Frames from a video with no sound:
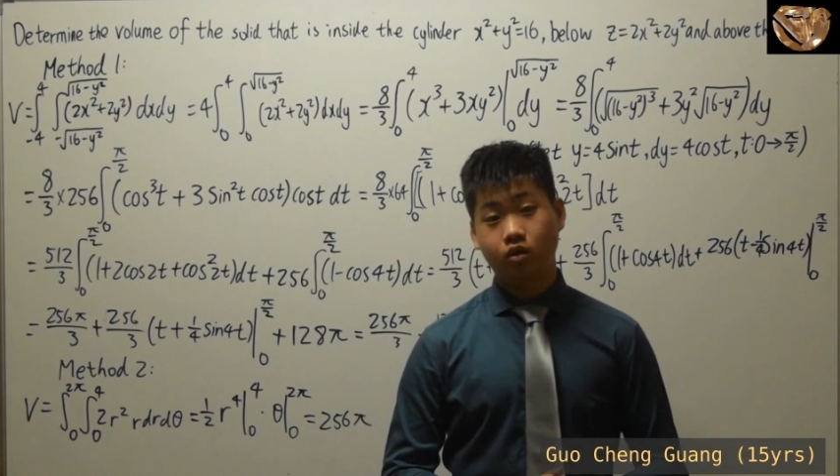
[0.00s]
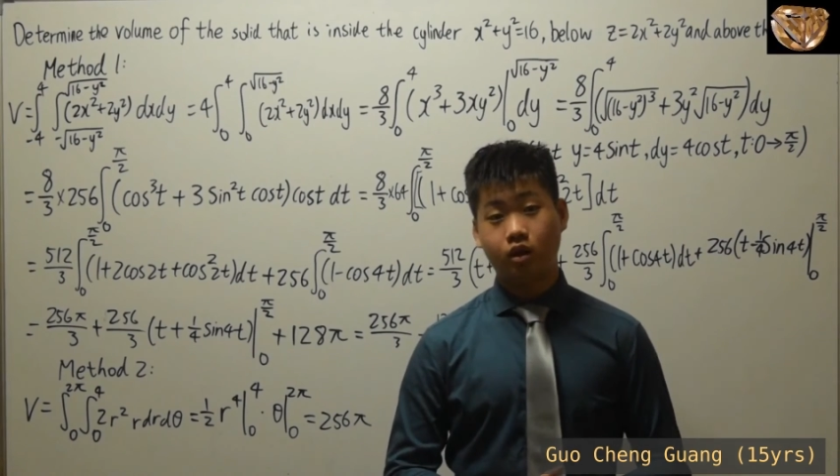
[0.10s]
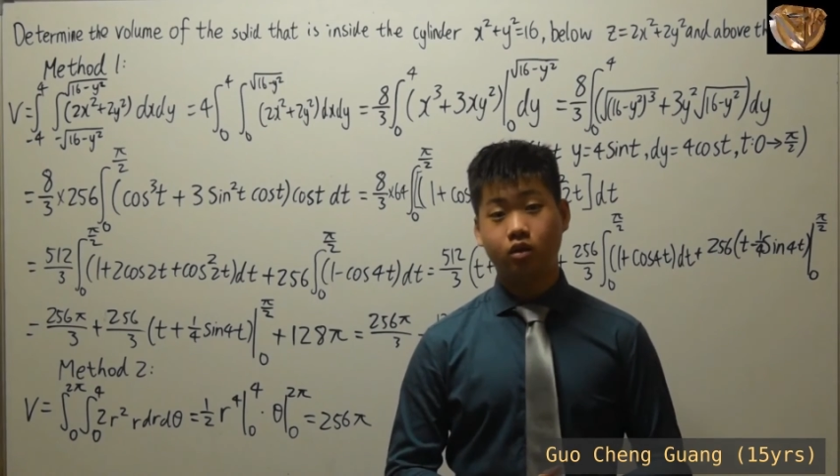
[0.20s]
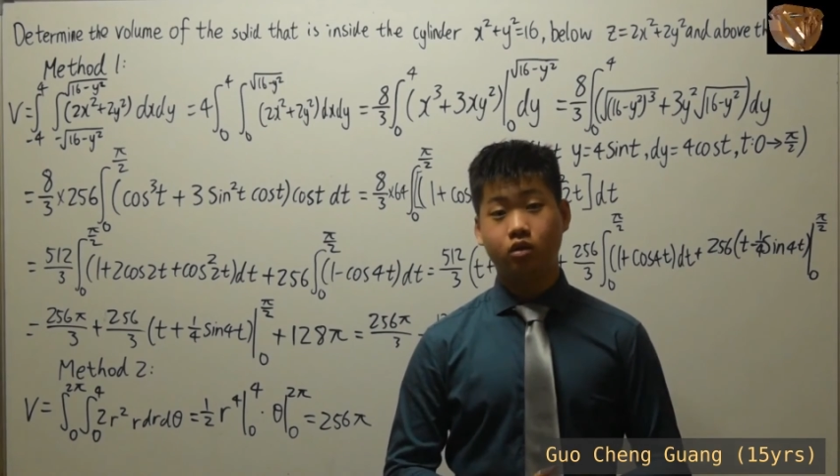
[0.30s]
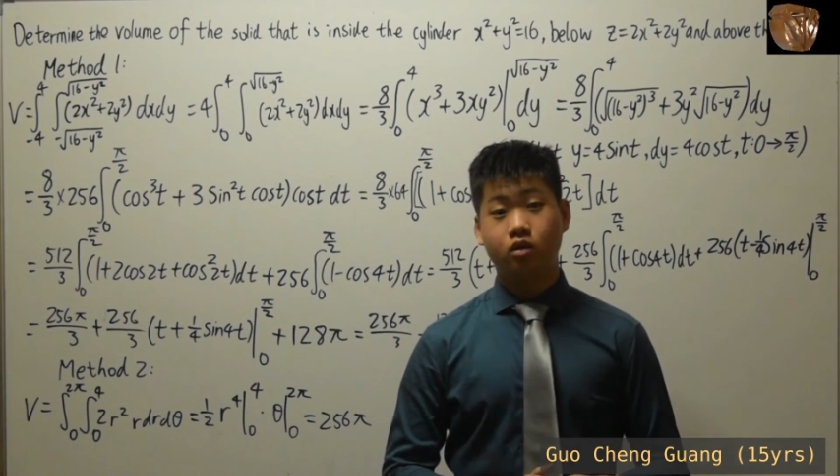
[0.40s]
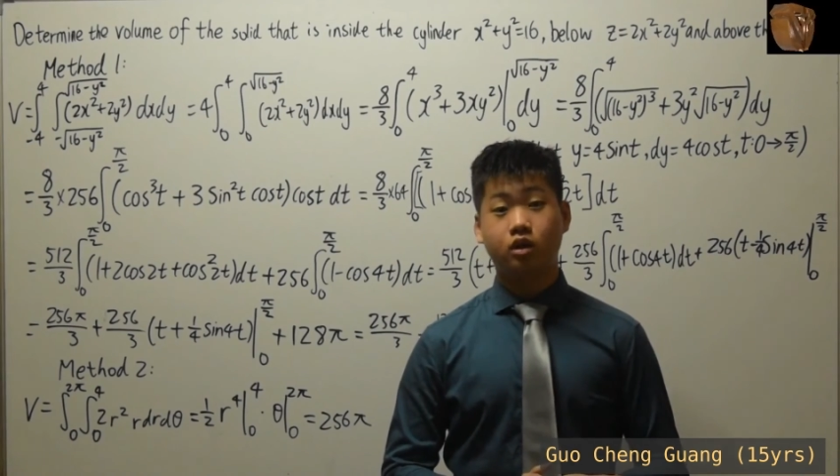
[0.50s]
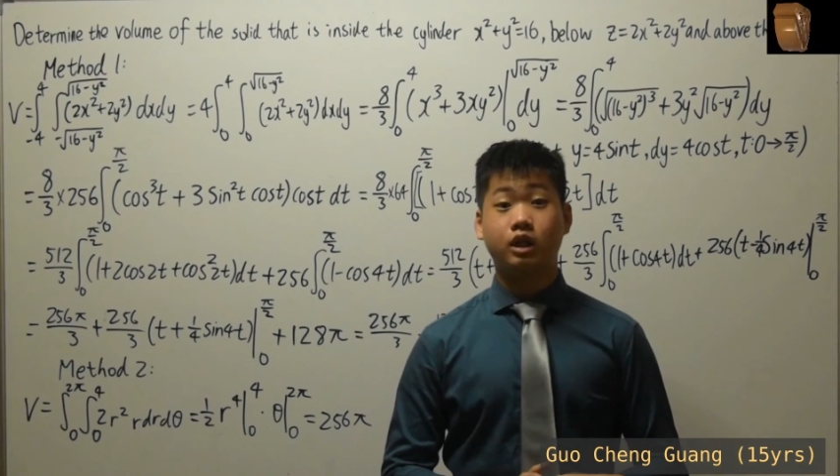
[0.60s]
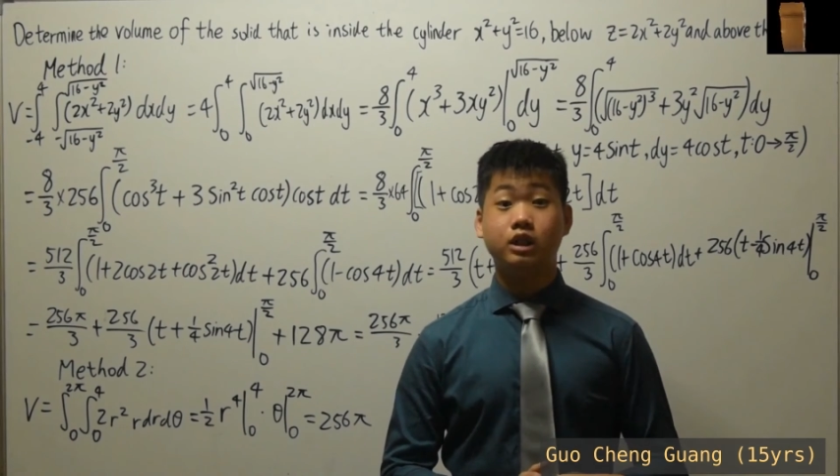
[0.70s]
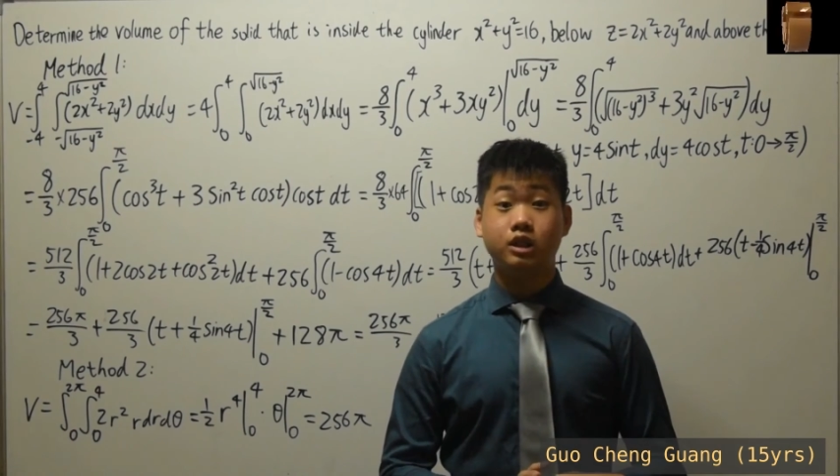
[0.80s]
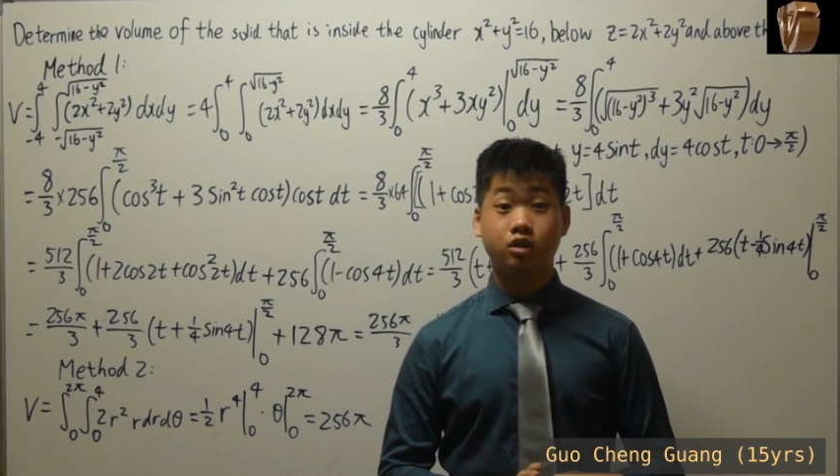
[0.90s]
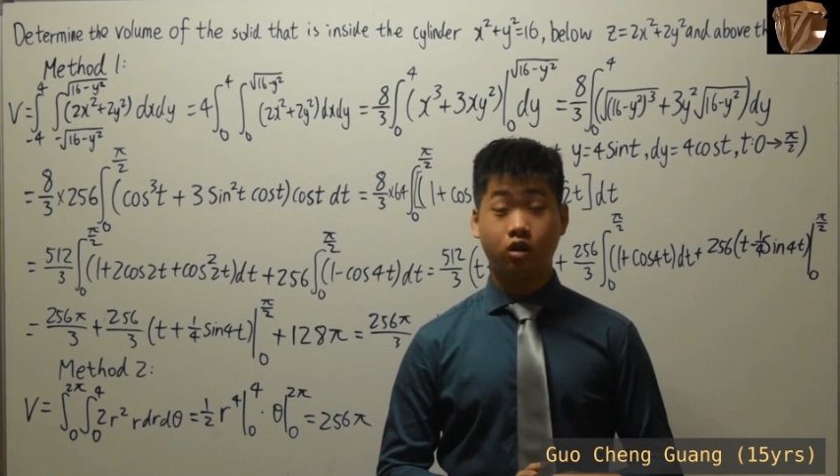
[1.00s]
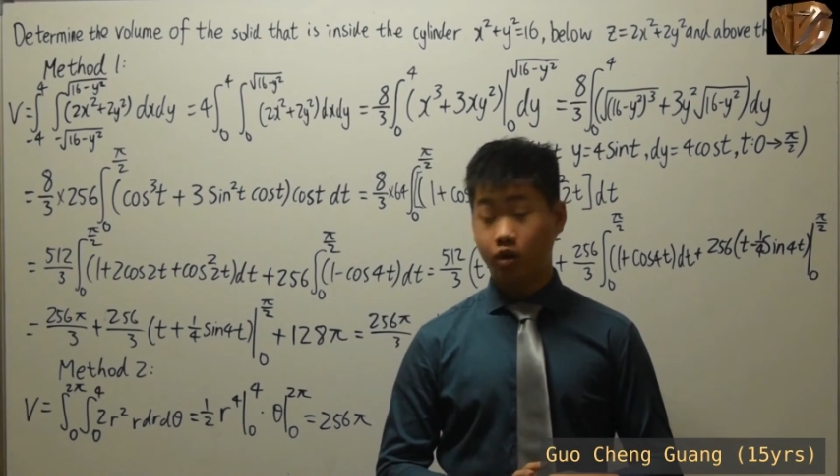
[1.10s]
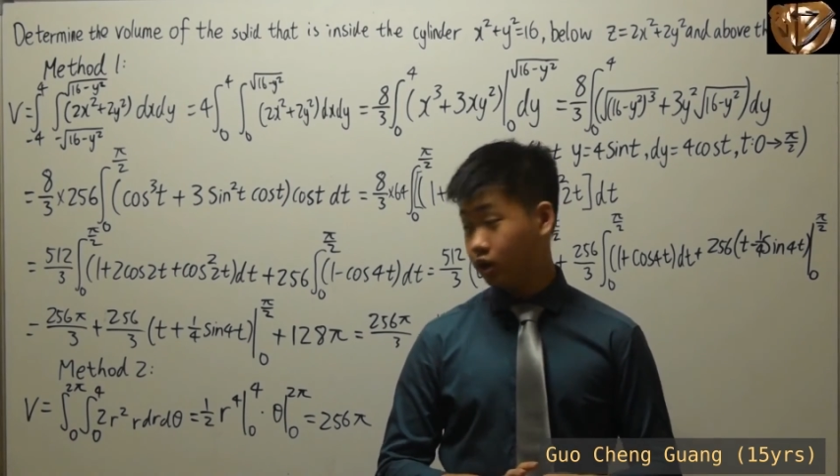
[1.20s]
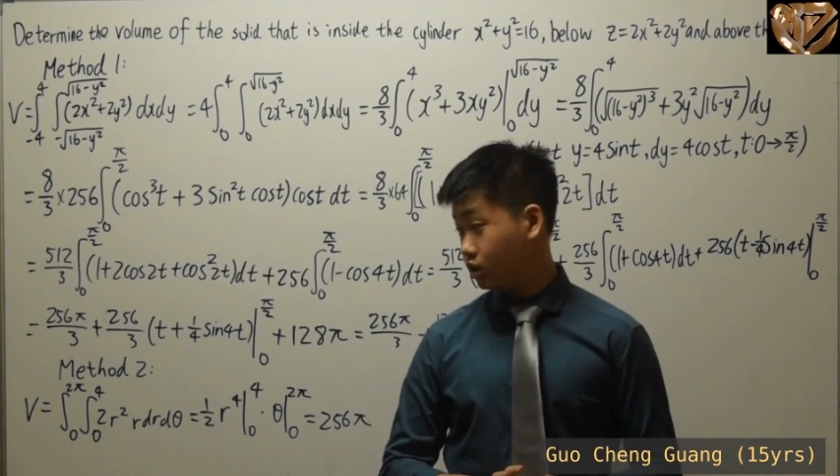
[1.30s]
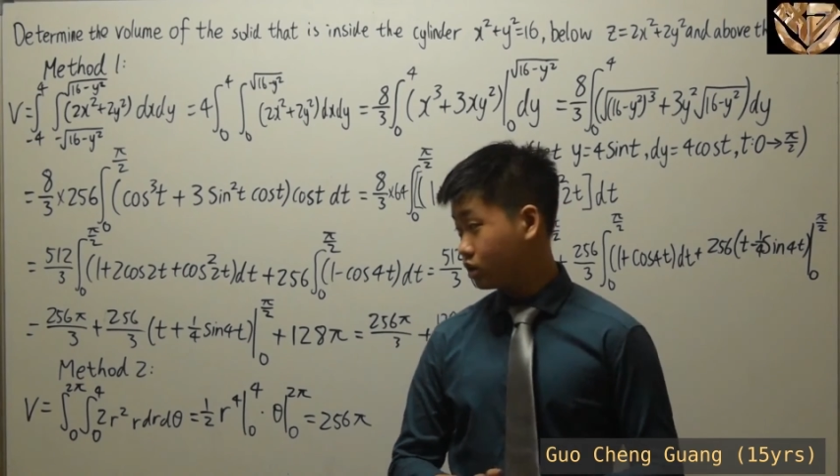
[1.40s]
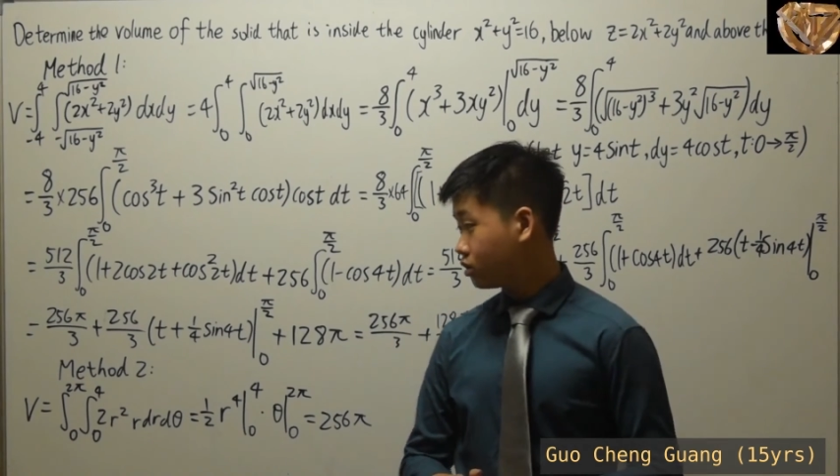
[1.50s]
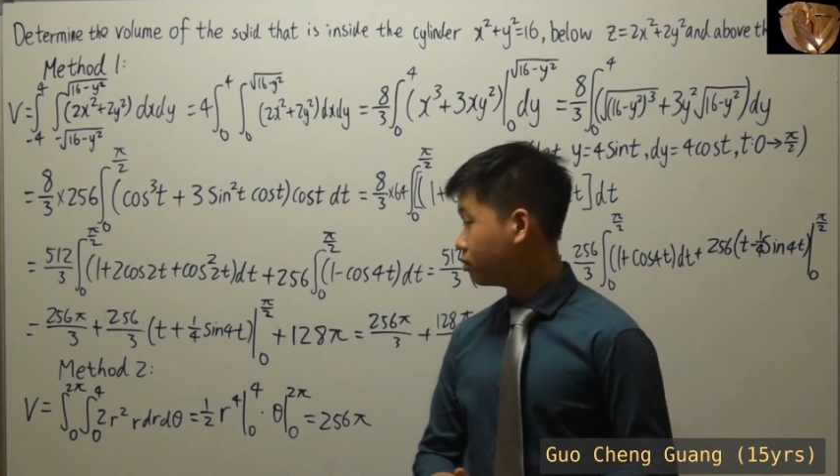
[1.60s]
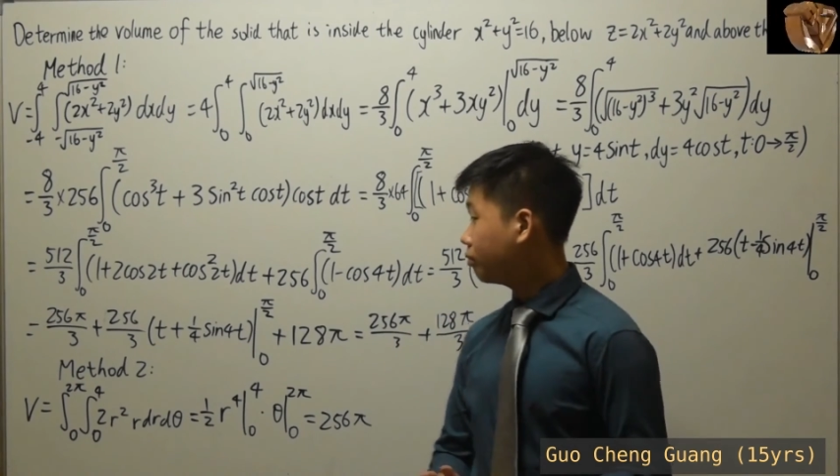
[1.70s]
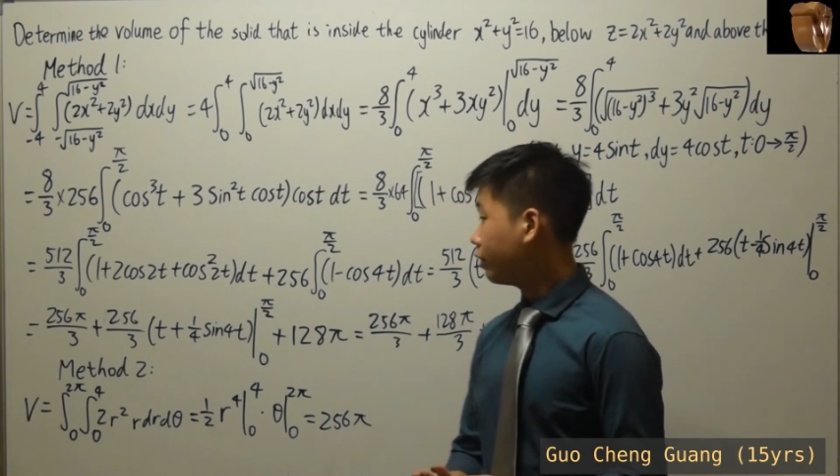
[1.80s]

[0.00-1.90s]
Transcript: than the Cartesian coordinates.